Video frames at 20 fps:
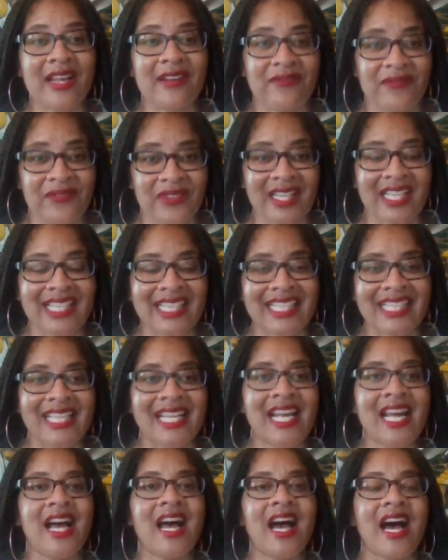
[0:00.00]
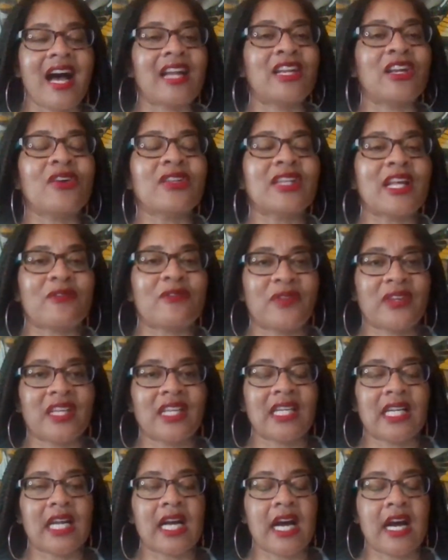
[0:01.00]
I know that feeling of
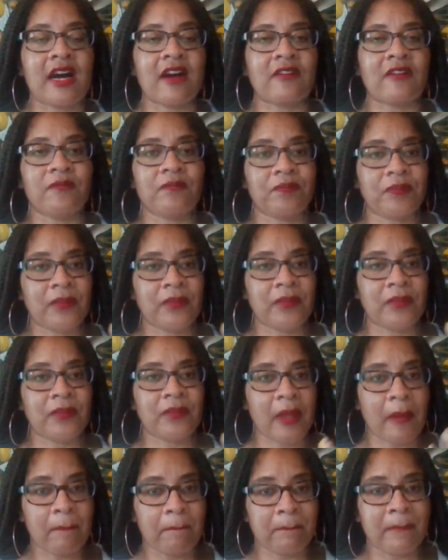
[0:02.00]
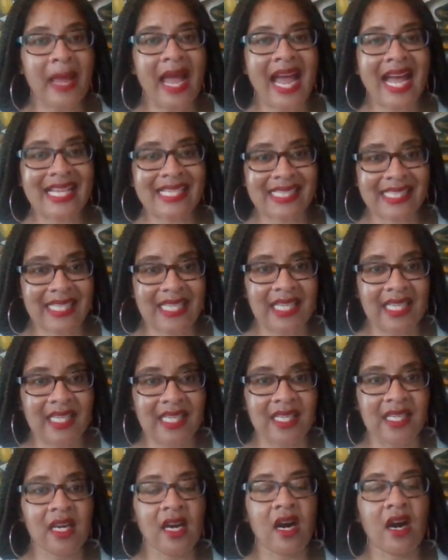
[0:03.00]
masking all
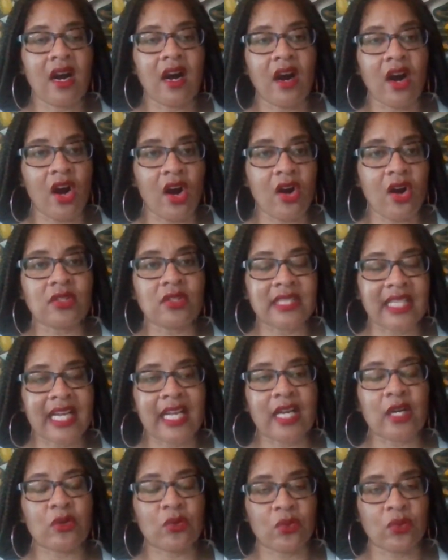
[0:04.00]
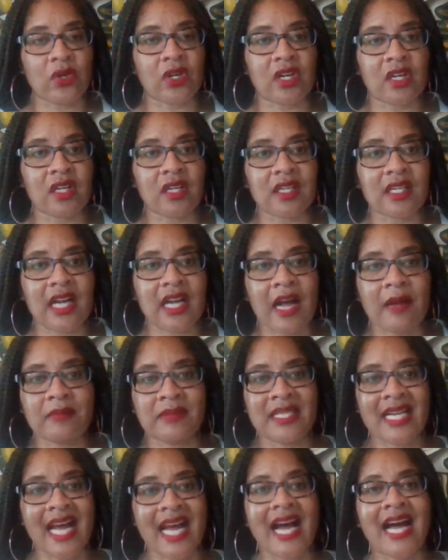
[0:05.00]
day at work. I'm dying inside
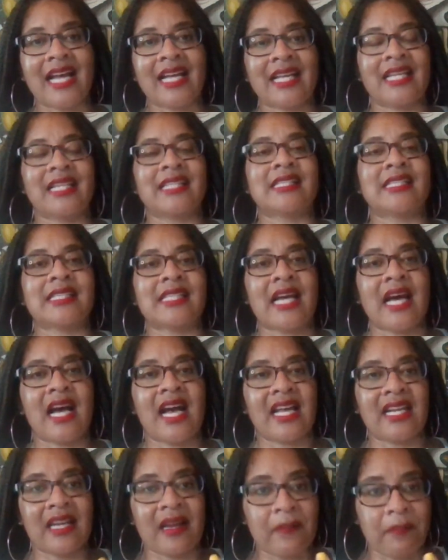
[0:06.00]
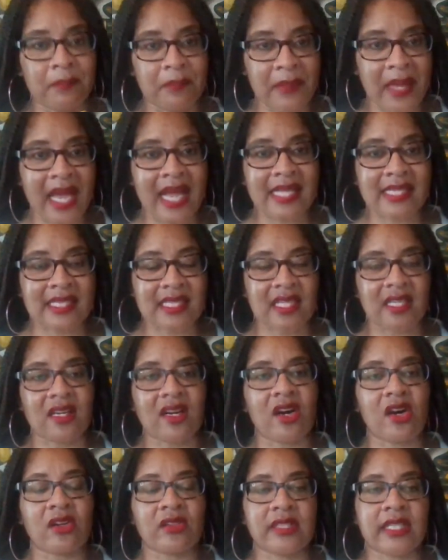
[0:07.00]
and I'm masking all day at work.
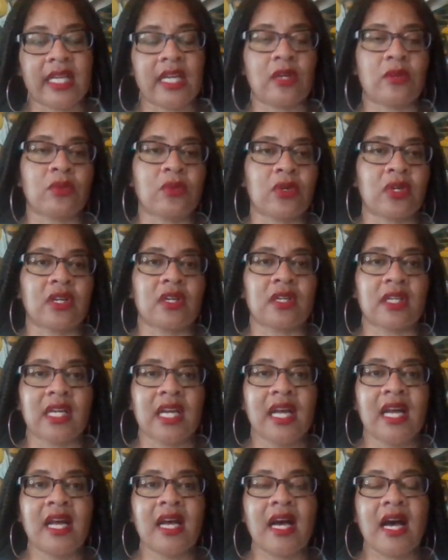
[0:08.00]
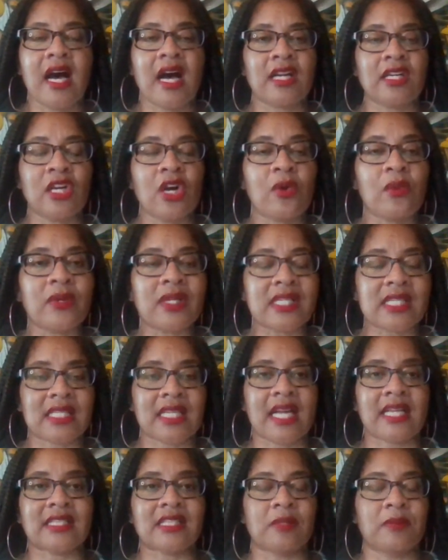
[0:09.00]
I know what it's like to be
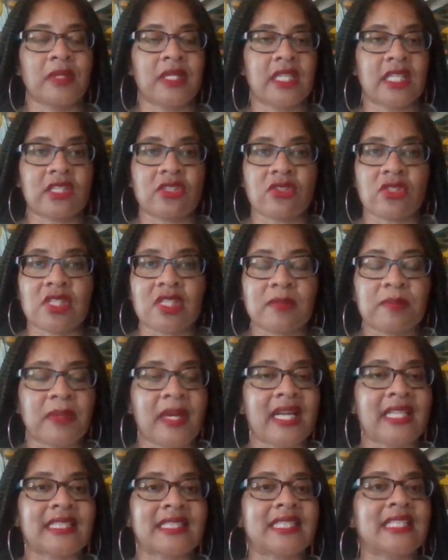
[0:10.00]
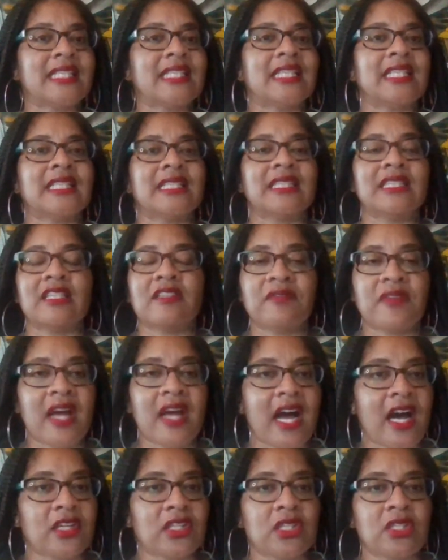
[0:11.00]
disrespected and devalued and
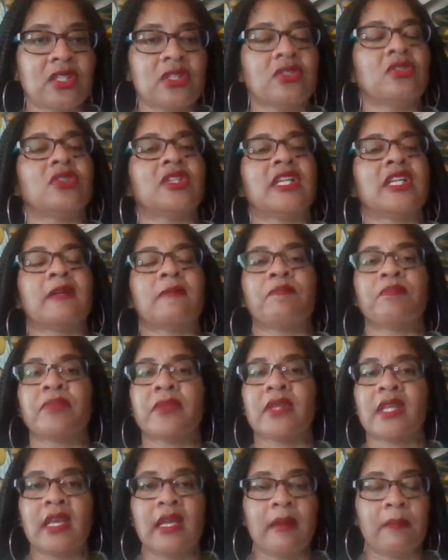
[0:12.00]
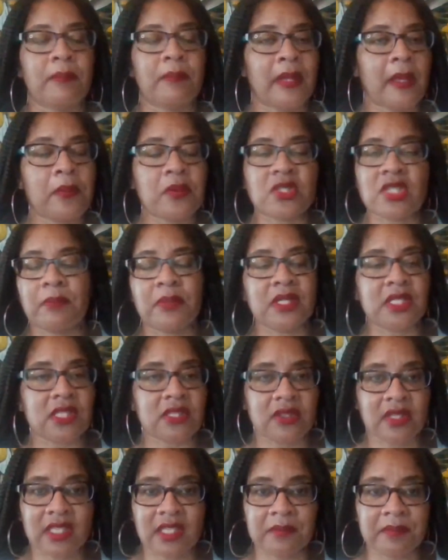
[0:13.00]
people trying to put you in your place. I
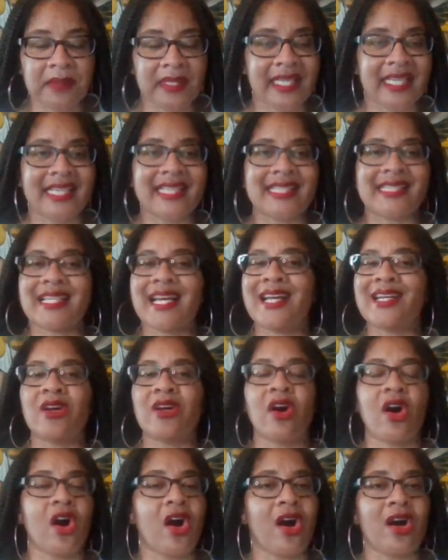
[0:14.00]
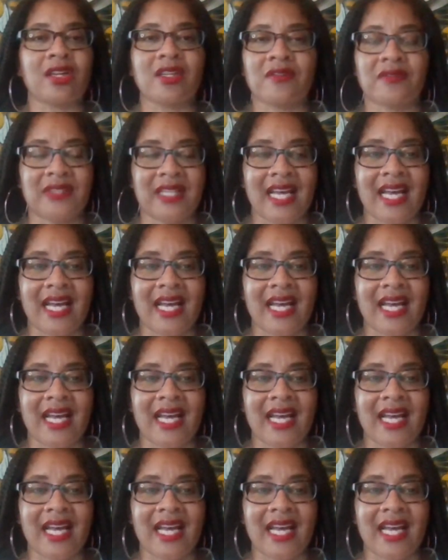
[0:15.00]
know all of that, okay?